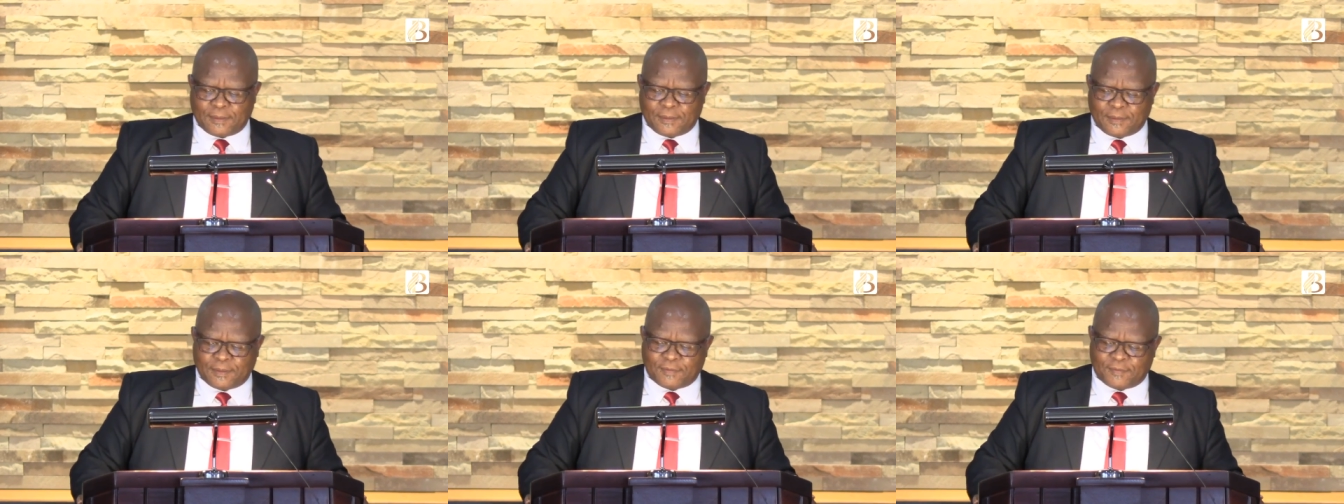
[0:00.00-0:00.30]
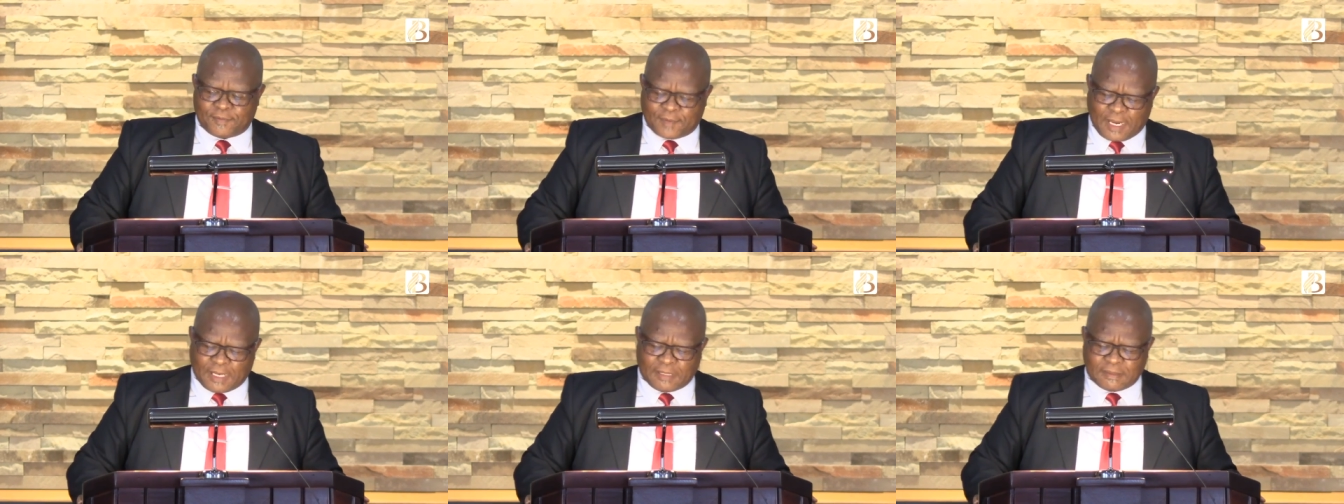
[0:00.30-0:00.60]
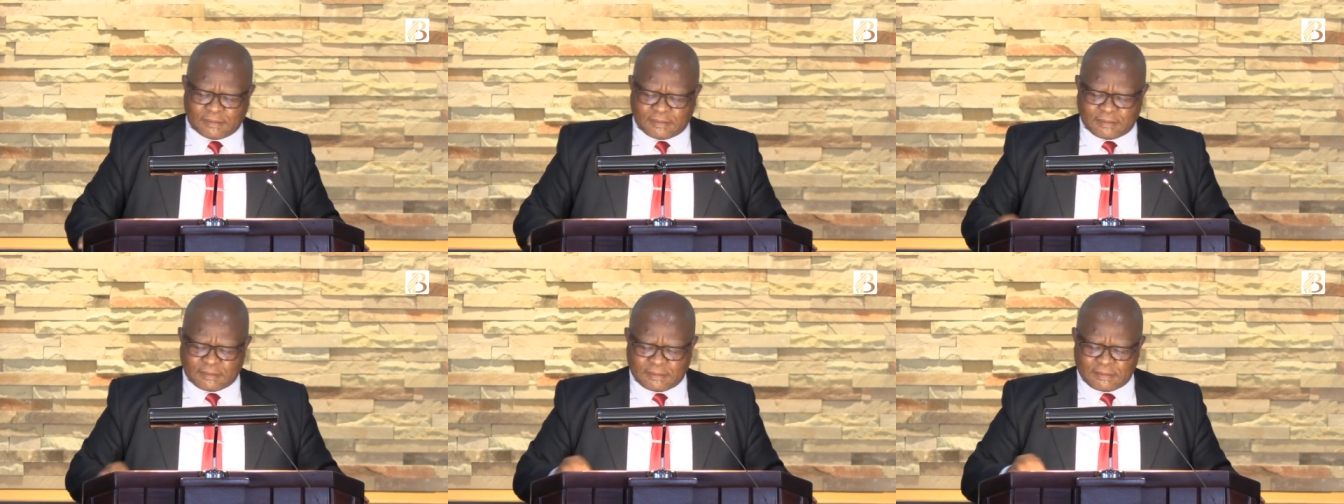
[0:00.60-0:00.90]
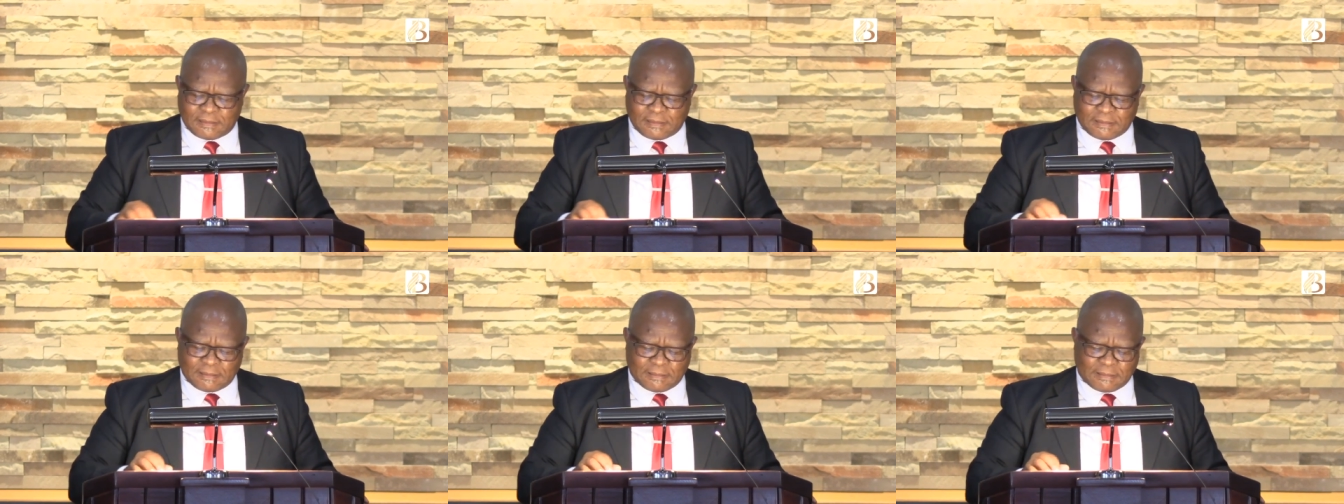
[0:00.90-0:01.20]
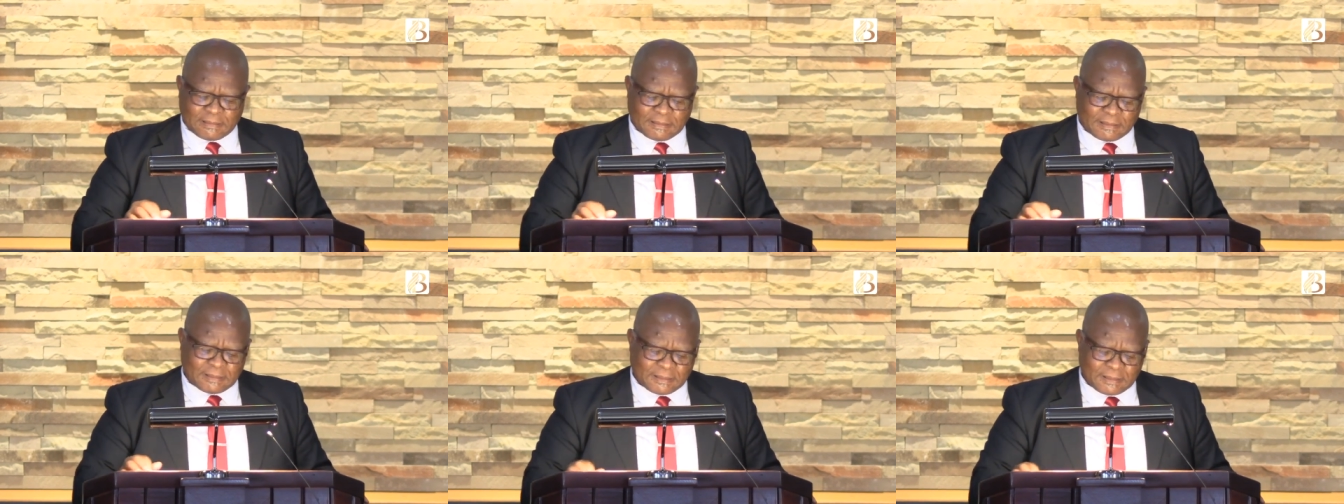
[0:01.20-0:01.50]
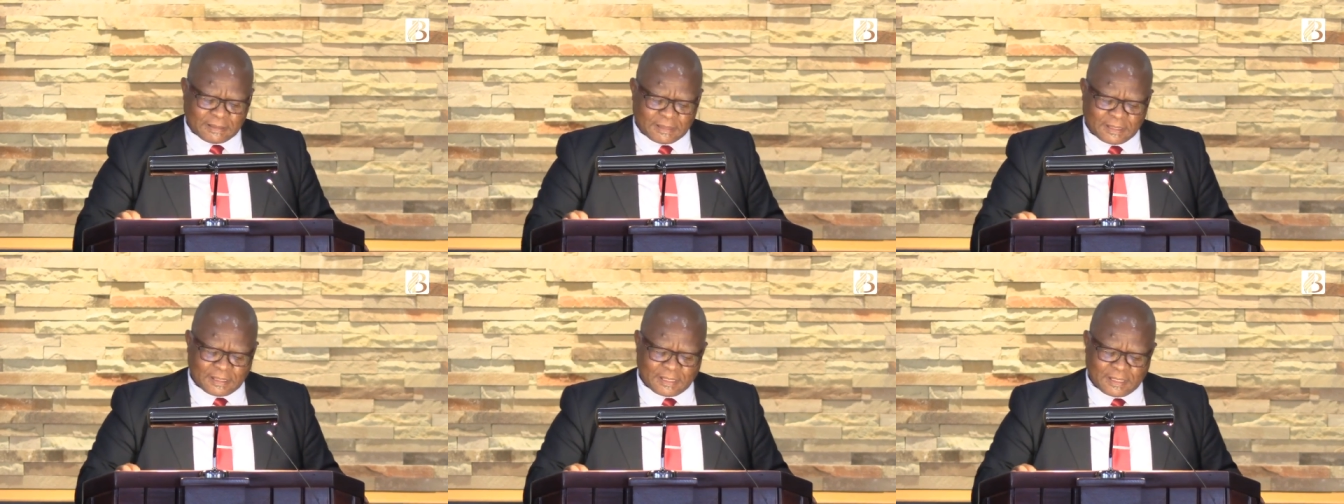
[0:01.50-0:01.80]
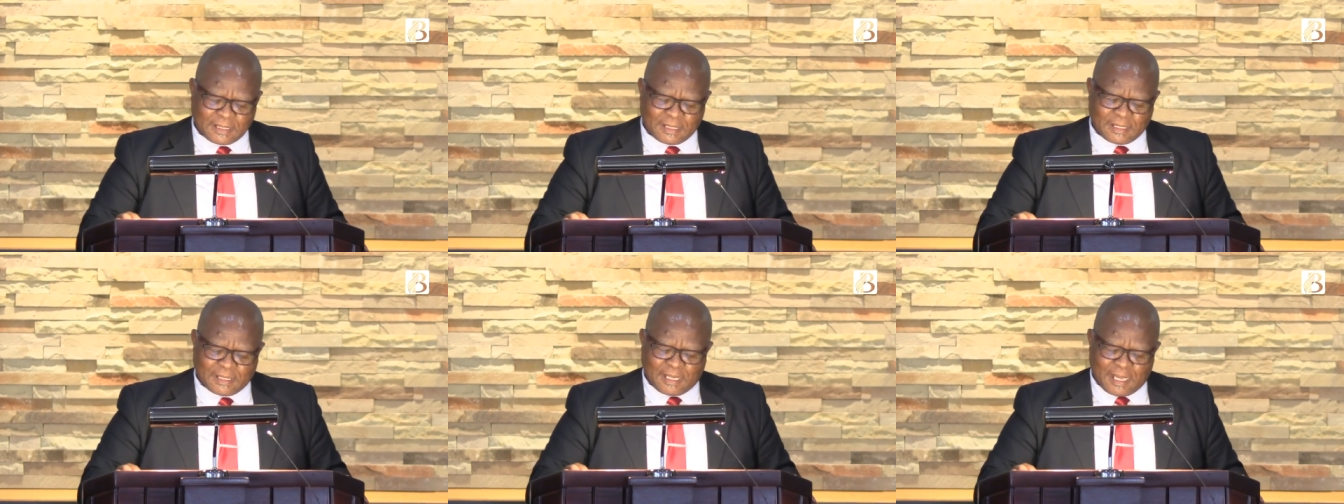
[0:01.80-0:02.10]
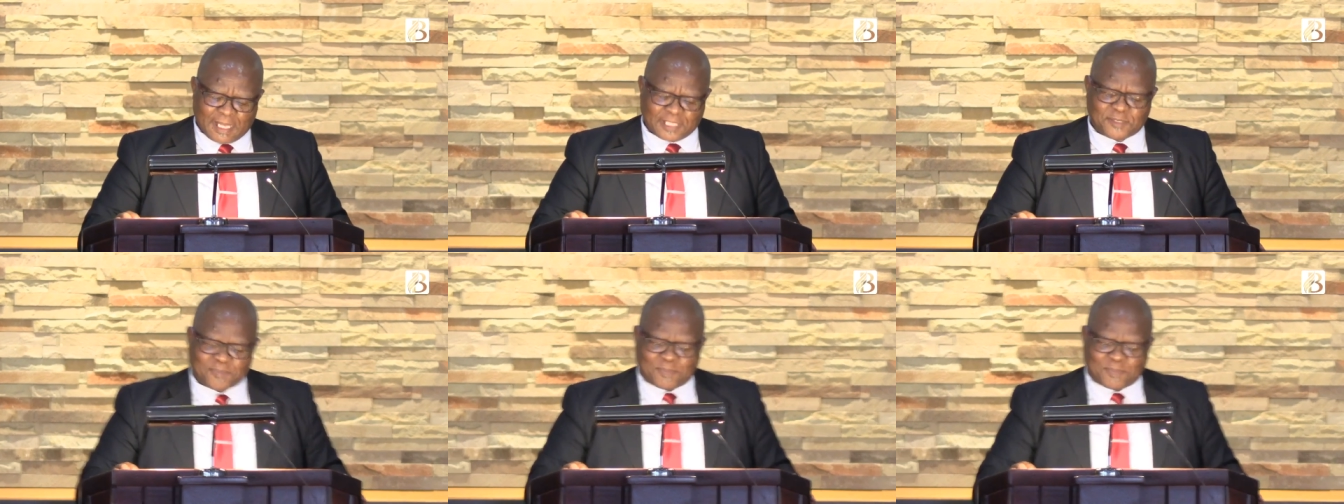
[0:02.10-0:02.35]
Friends, as